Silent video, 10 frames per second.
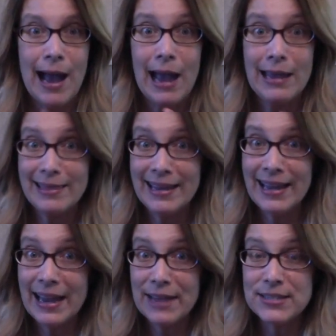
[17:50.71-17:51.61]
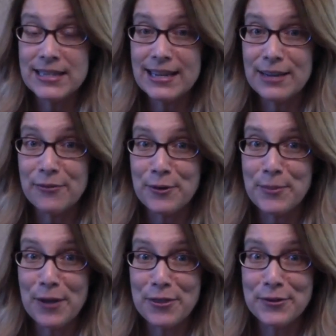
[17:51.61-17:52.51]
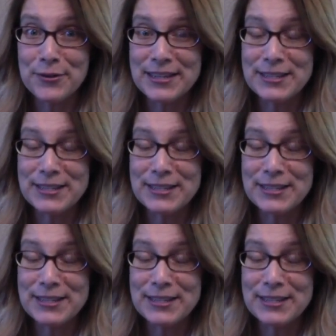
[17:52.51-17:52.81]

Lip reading: I think I have seating for about 30.